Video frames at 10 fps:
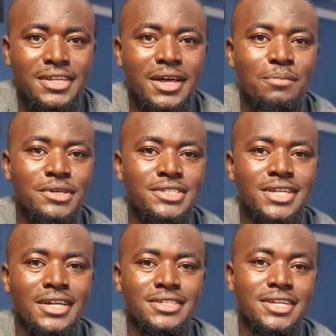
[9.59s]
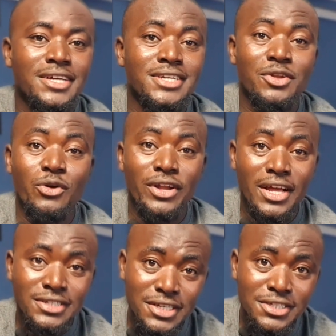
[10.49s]
That means that there is an
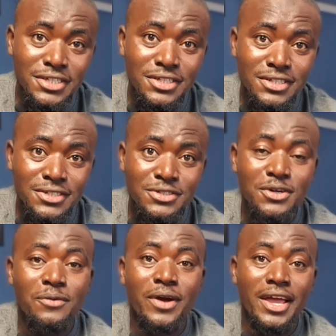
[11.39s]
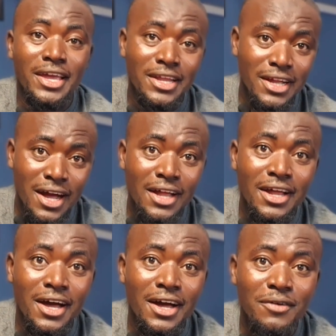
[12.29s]
organization somewhere in
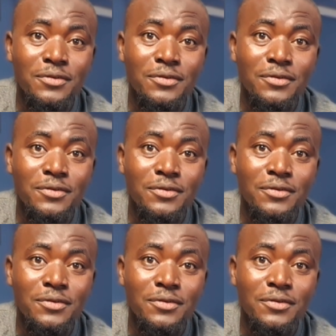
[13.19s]
Ghana,